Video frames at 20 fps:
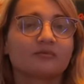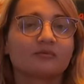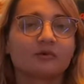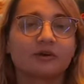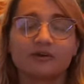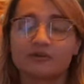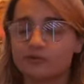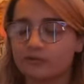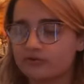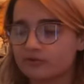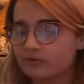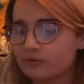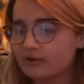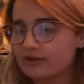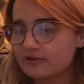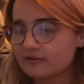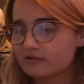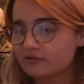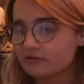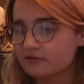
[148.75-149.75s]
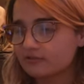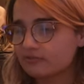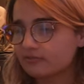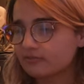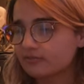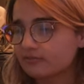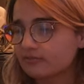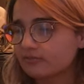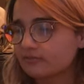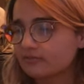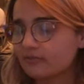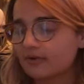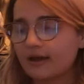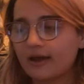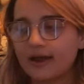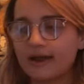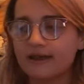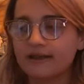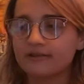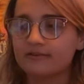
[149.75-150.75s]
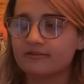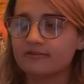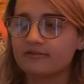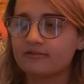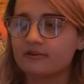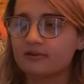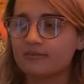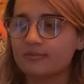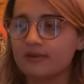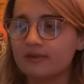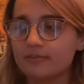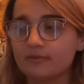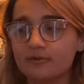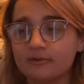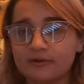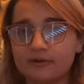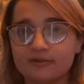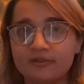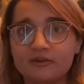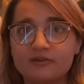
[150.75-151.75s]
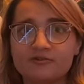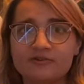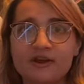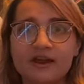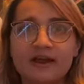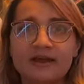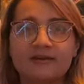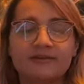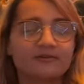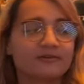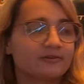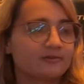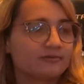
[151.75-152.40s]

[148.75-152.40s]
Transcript: Whereas with Twitch, I can see people in the chat,